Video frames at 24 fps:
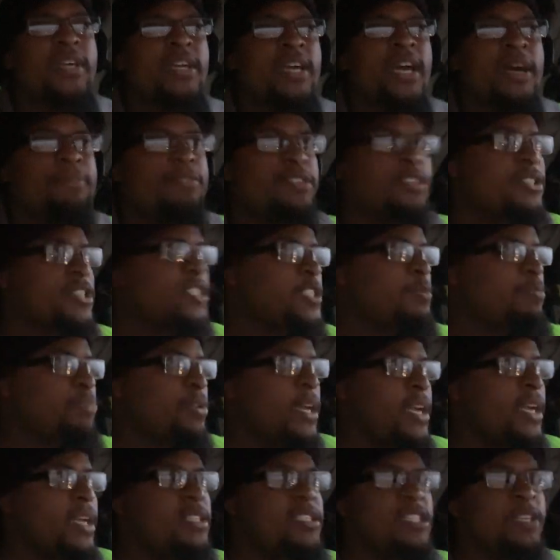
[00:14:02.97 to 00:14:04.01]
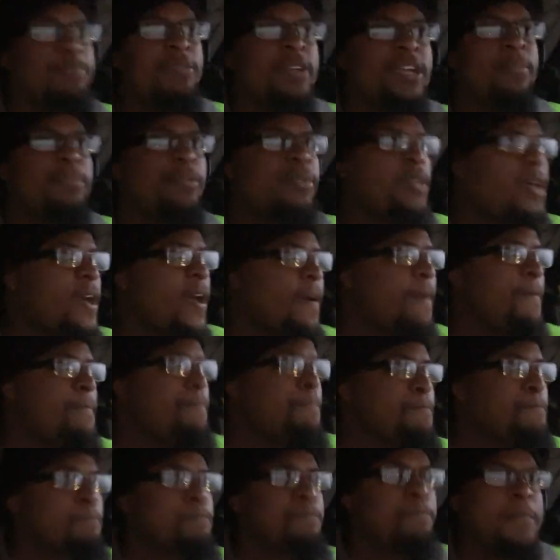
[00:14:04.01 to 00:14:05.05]
I'm just explaining to people that
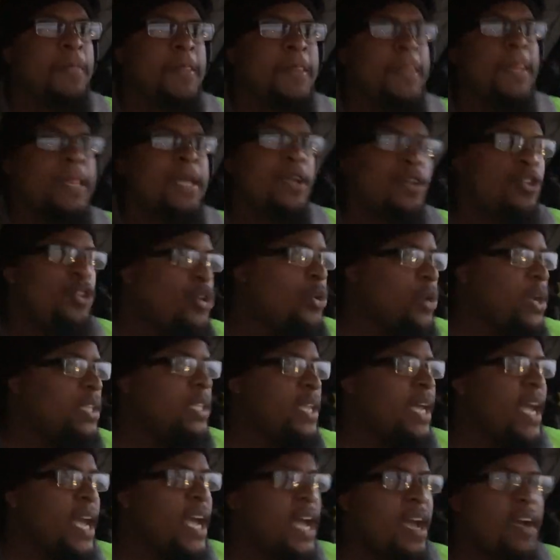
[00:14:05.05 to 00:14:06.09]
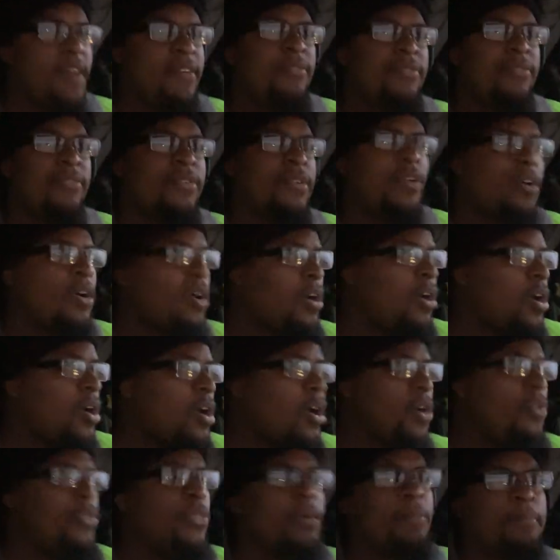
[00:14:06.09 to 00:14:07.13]
you can have
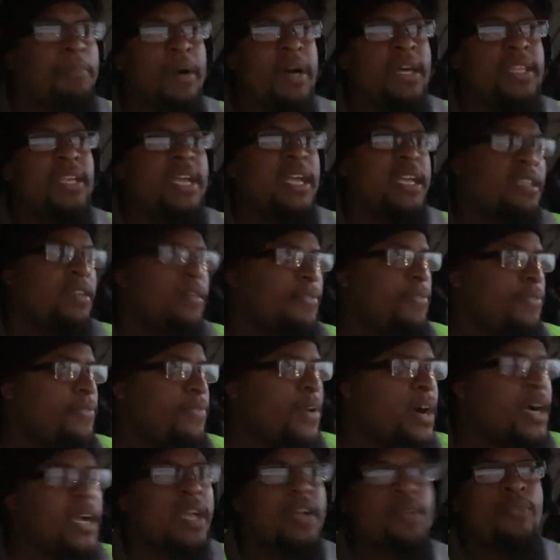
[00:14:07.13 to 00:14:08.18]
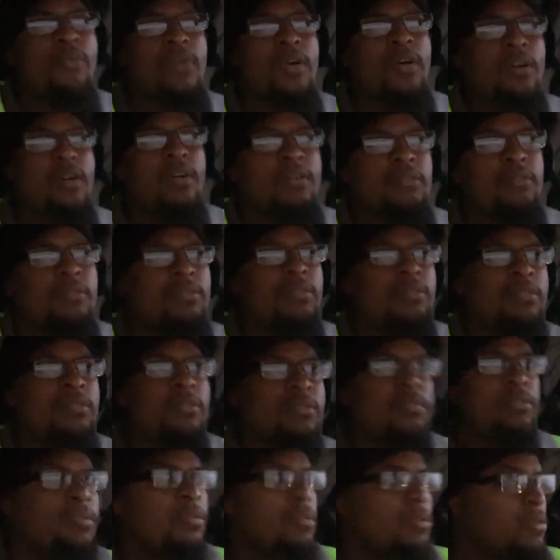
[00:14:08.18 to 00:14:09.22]
all the money in the fucking world,
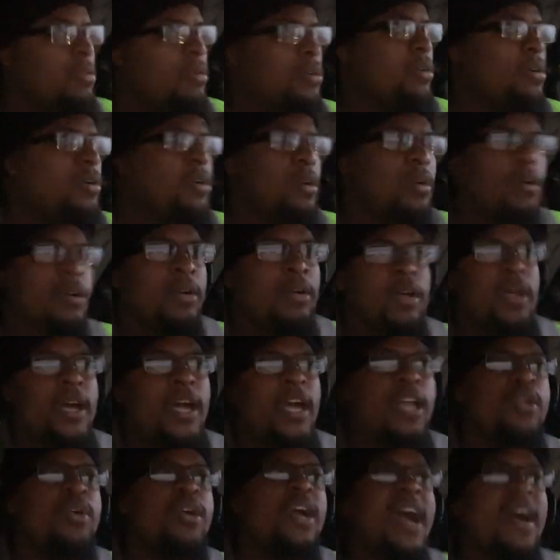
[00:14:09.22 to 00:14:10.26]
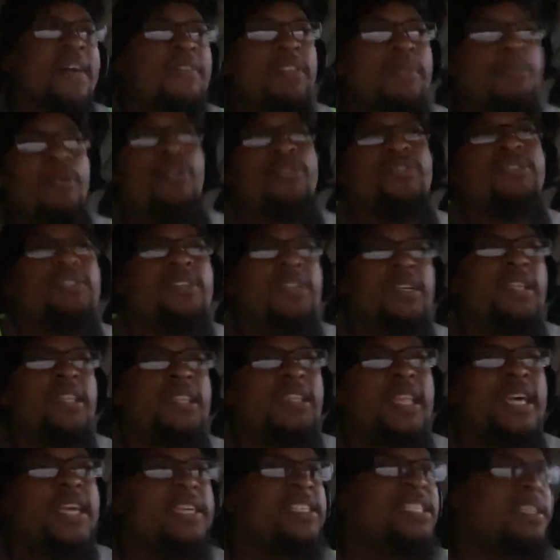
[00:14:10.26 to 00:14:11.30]
and you can have the most least